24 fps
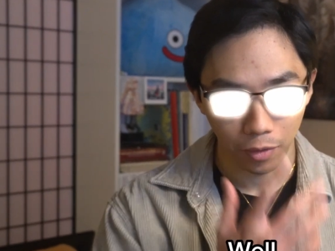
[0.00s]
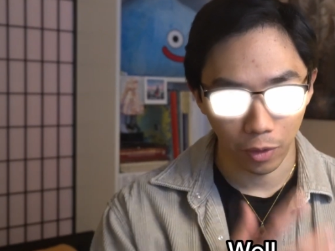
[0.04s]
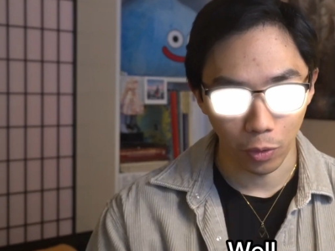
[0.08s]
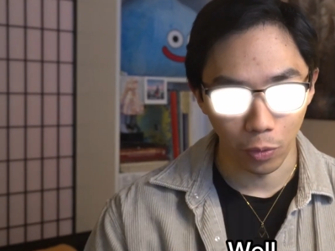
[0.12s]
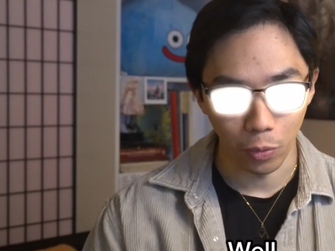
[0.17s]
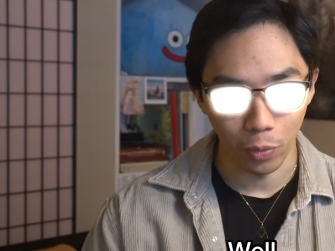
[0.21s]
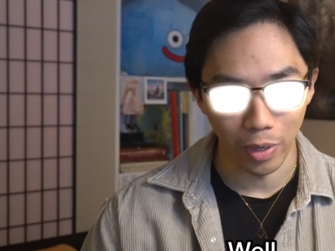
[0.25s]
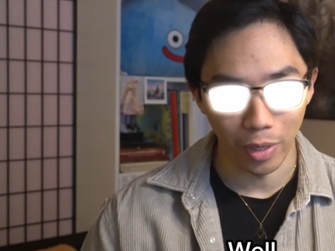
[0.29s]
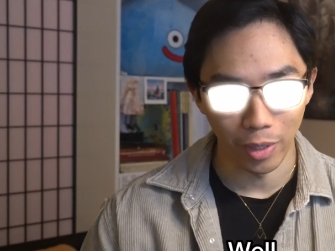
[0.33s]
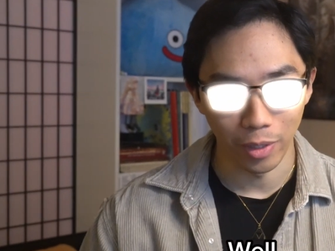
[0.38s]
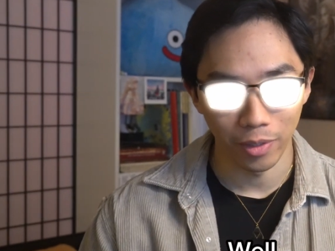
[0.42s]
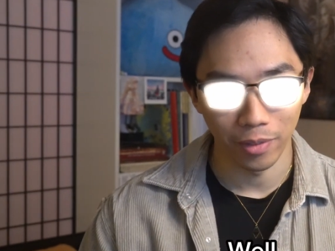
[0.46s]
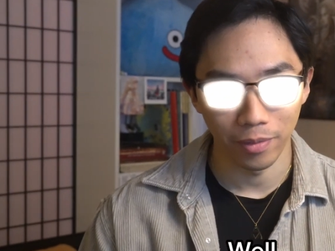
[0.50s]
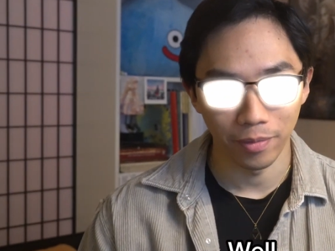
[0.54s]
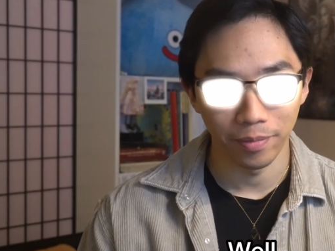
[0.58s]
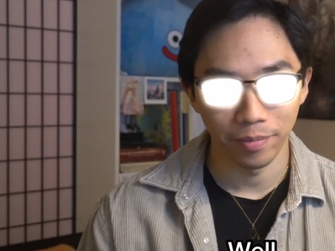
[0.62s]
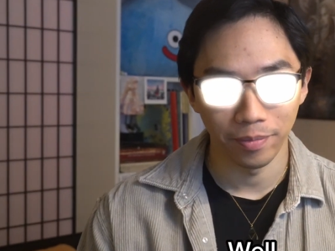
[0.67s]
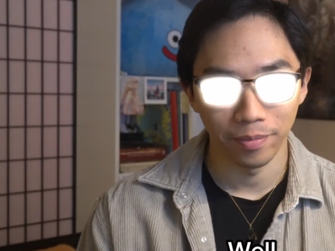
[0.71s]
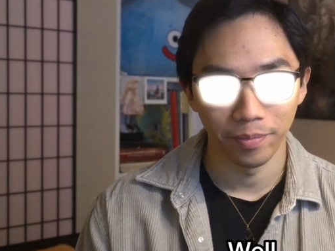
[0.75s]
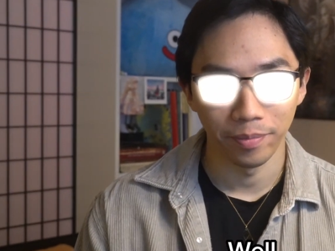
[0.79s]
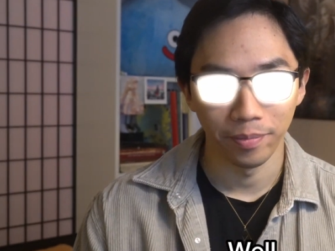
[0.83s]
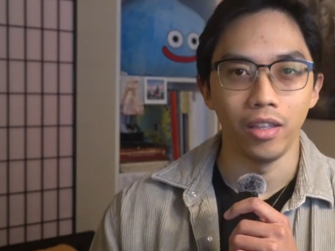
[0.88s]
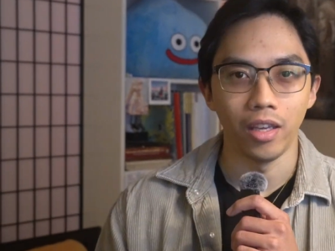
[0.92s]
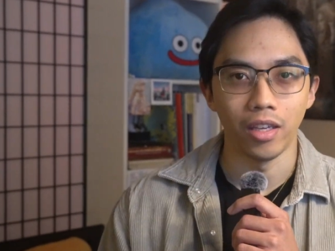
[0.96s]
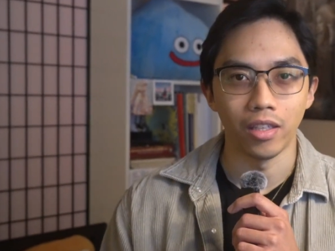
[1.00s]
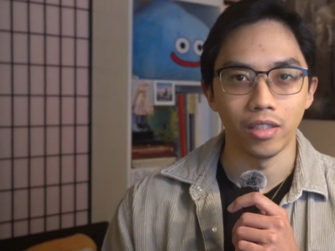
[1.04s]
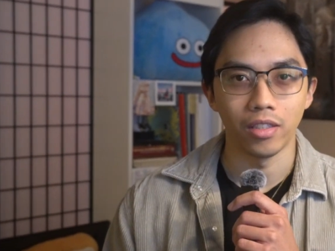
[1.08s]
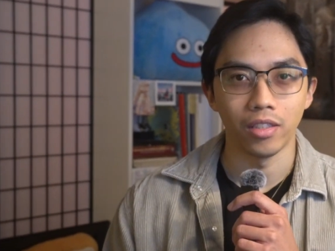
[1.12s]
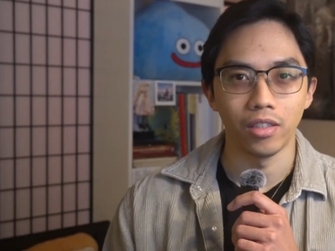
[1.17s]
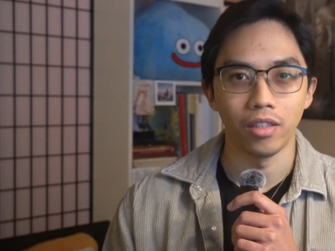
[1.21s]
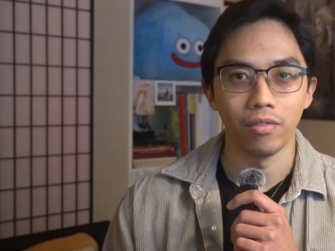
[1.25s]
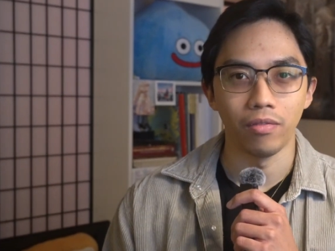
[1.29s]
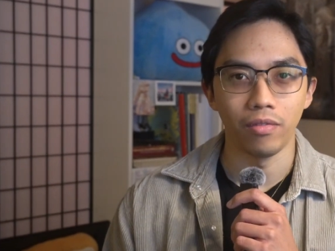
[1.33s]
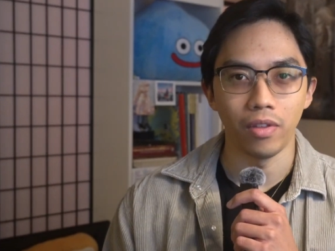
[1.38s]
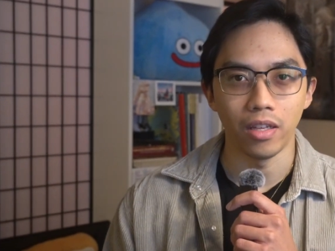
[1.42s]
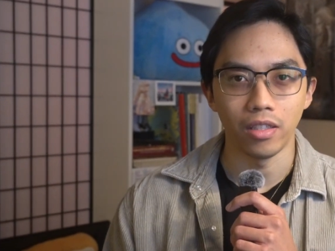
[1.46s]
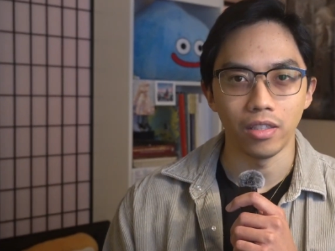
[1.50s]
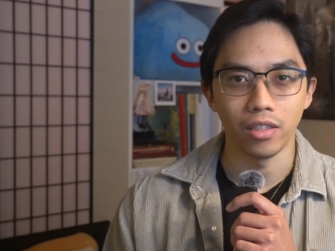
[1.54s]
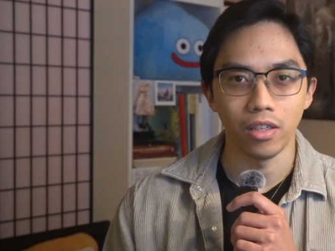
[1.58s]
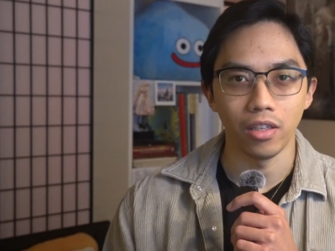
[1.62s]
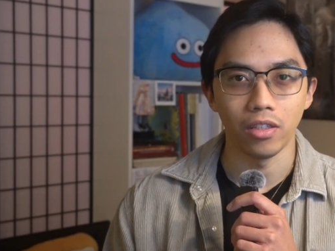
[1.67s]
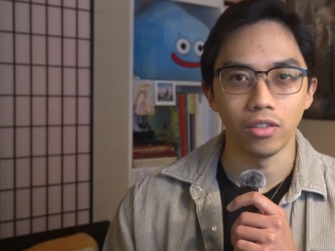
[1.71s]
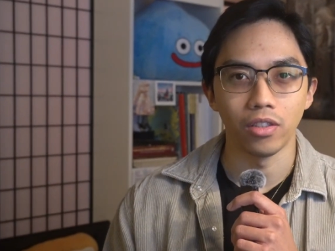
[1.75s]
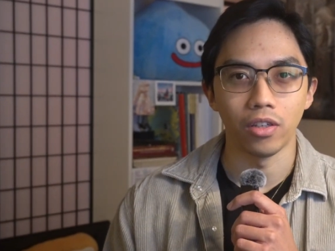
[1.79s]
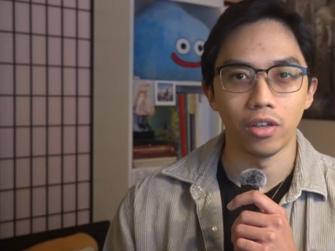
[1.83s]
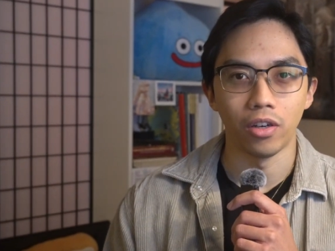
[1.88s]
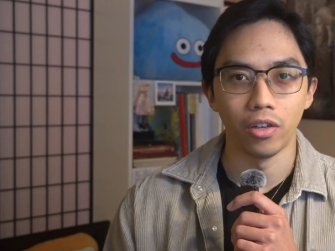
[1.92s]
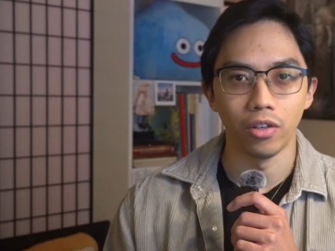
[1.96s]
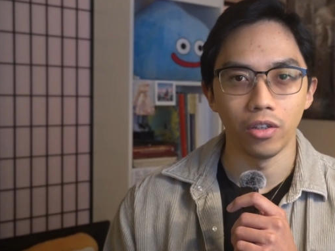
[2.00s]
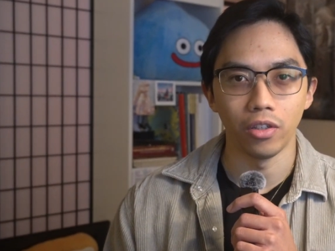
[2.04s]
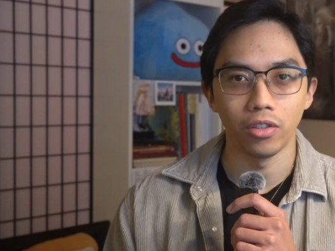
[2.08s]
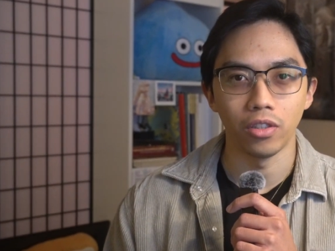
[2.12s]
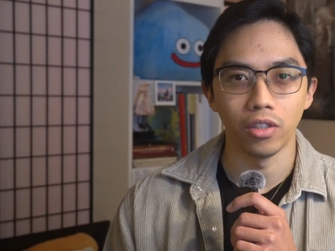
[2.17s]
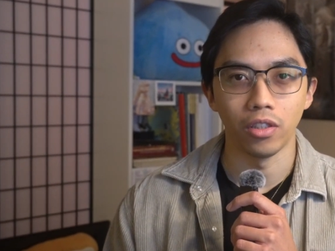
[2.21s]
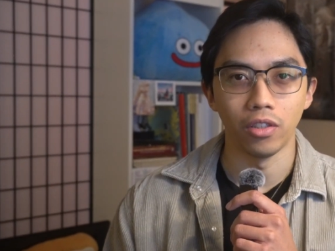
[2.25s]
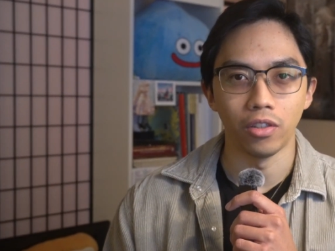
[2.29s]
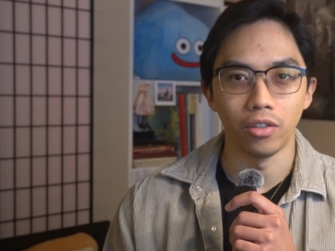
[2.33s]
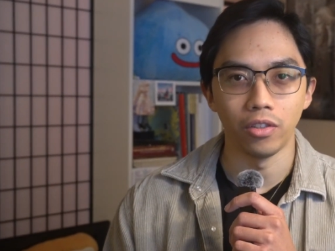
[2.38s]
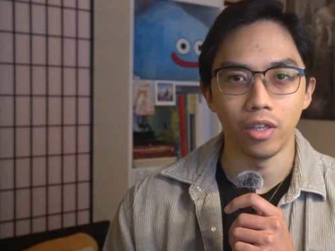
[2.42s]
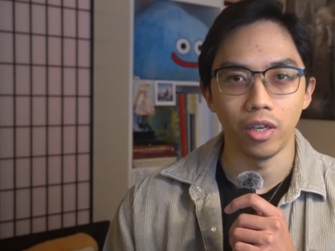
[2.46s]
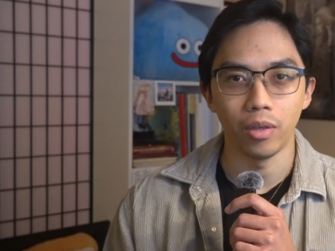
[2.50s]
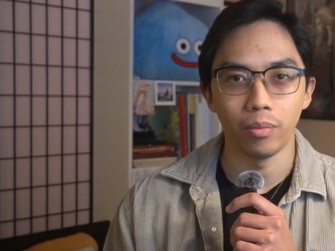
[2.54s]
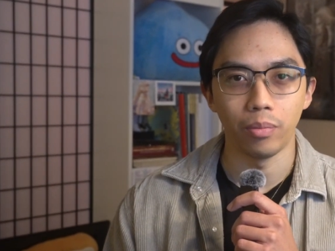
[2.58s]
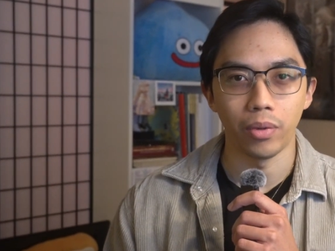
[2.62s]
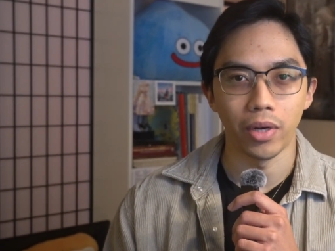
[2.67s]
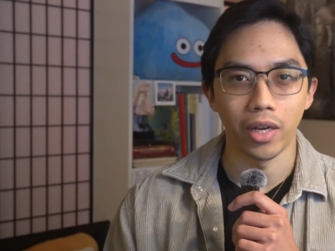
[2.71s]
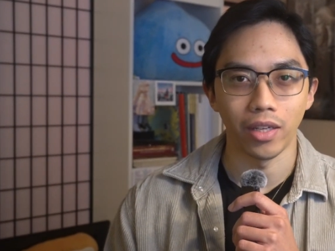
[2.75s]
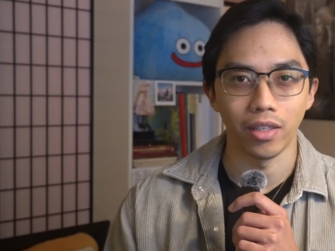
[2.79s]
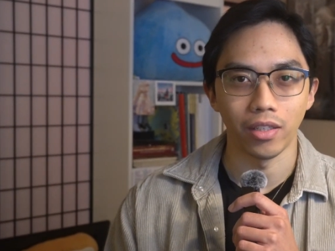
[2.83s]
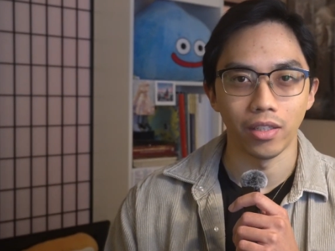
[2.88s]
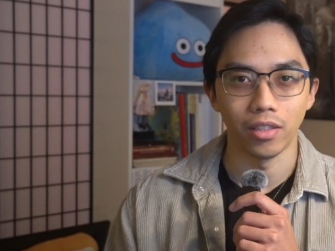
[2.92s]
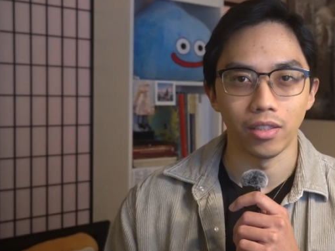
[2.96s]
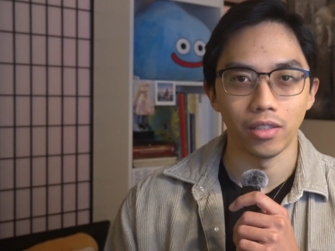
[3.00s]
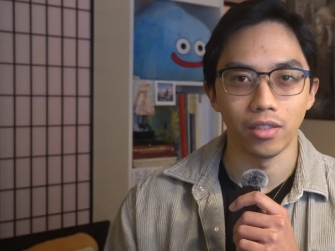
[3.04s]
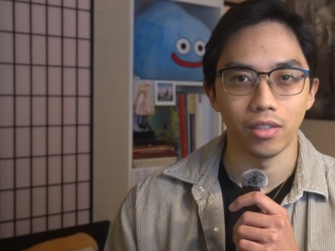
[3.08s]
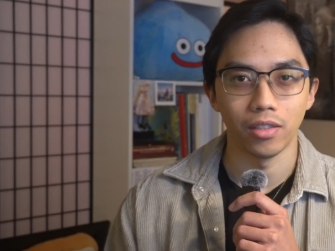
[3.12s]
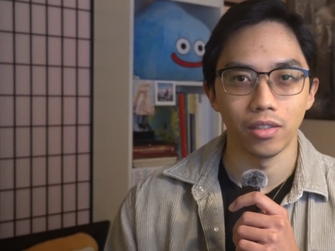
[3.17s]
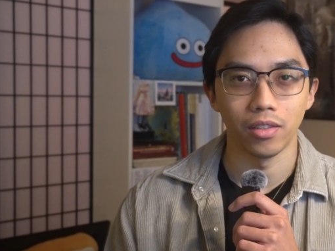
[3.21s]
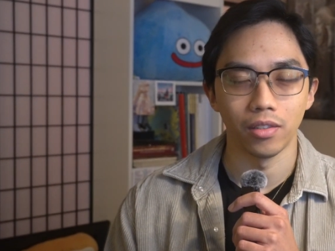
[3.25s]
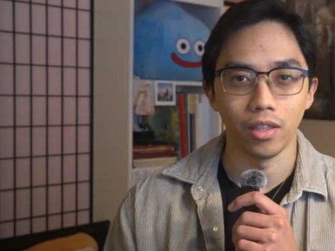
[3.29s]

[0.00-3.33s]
Well, yes, the flat scales are harder to learn and practice.